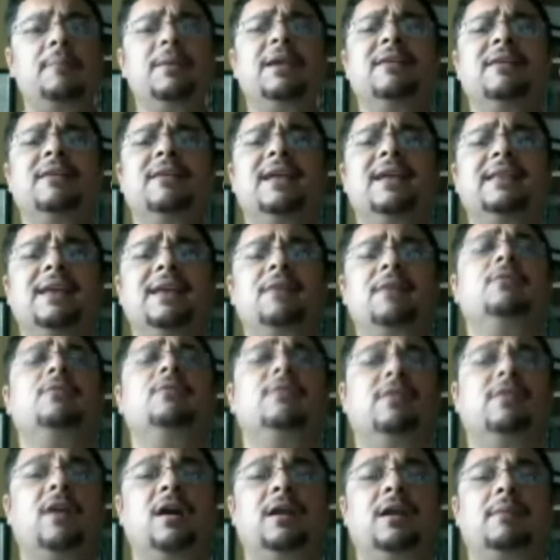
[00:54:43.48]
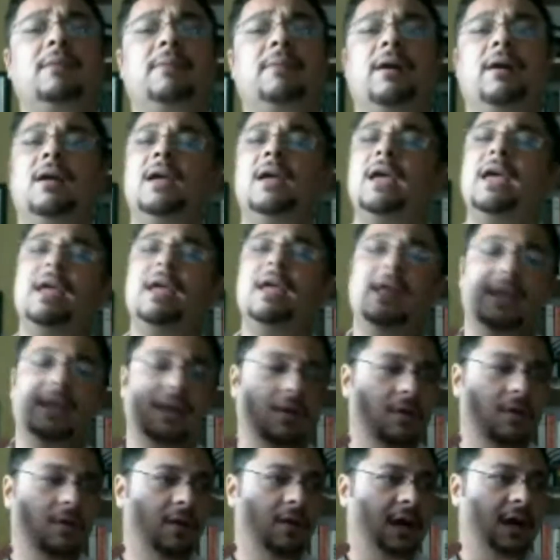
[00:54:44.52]
because like Terrence was talking about, you
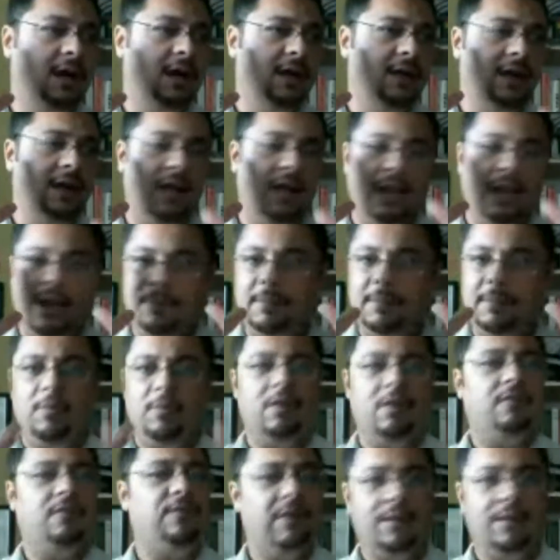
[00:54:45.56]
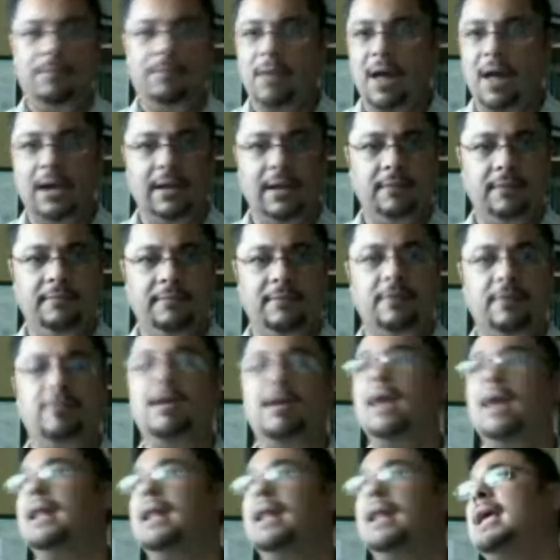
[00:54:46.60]
know, a lot of people are afraid of blogging,
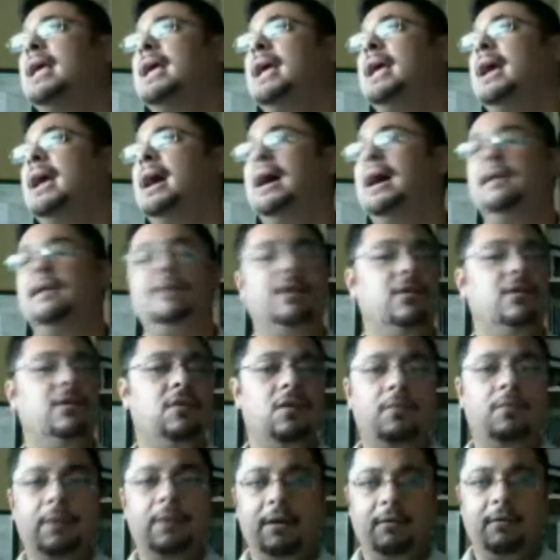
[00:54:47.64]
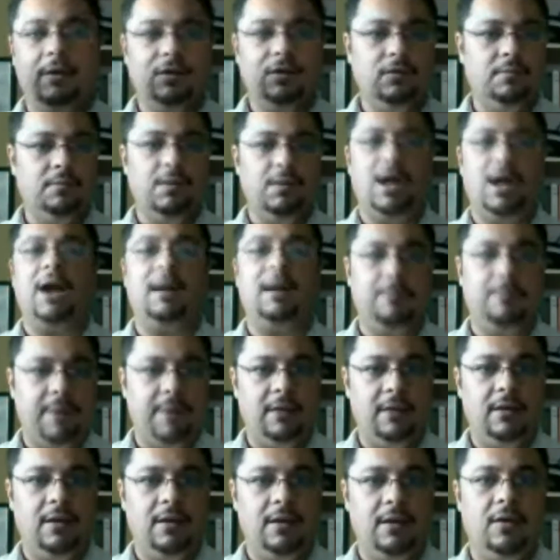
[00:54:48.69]
right? They don't know about what to blog about.
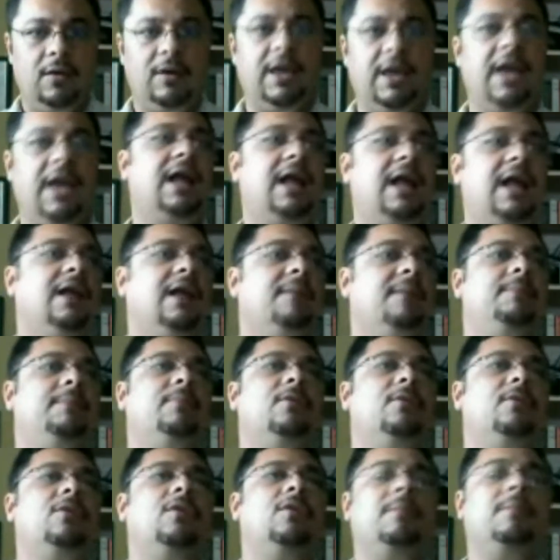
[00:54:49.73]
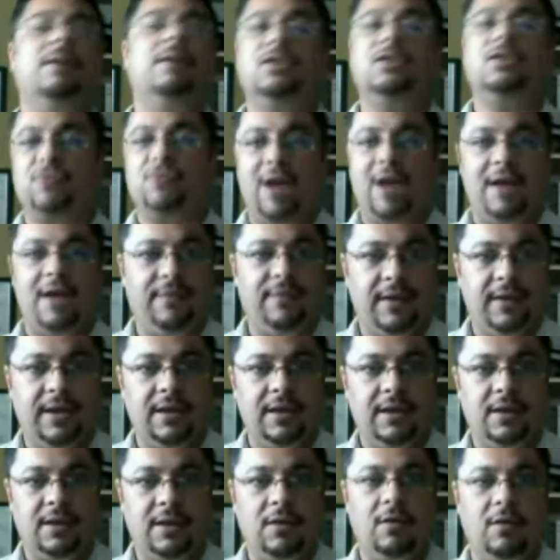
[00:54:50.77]
Okay, a lot of people don't know about traffic.
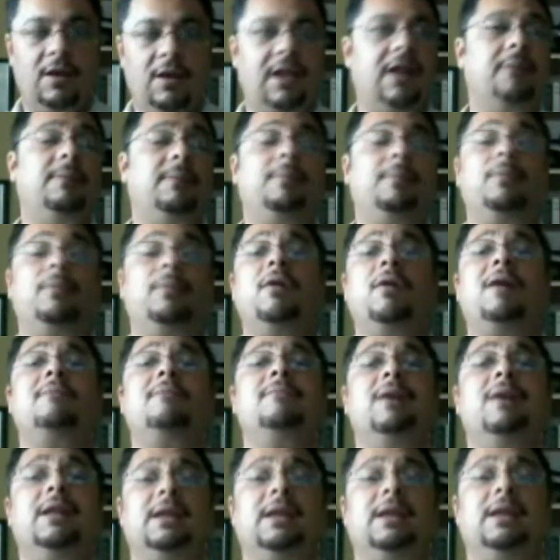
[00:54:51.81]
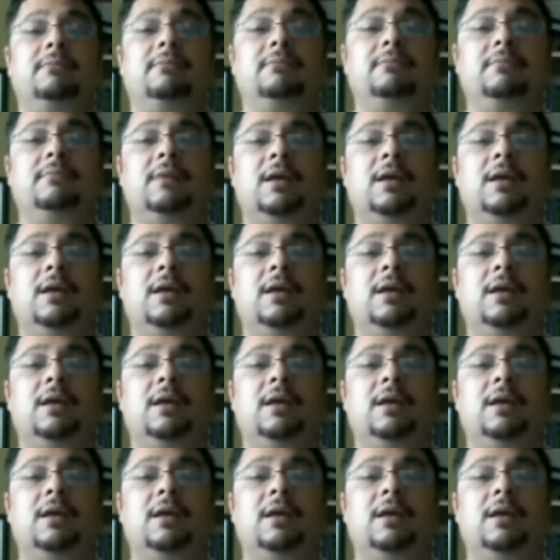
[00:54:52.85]
You know, a lot of people don't have money.